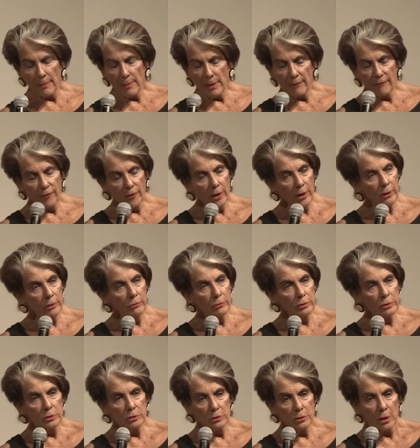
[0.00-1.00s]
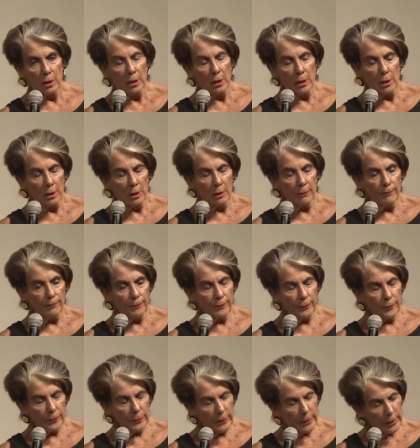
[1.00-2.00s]
My father was
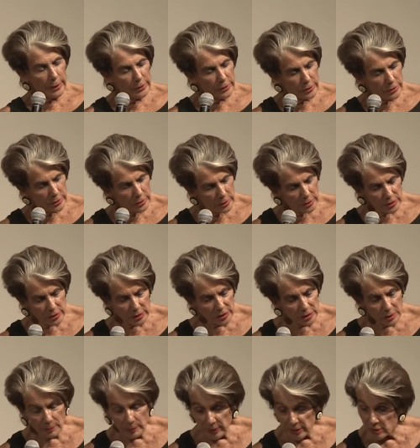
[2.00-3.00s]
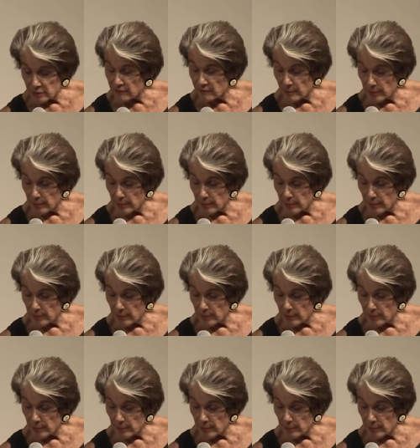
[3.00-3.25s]
just a piece of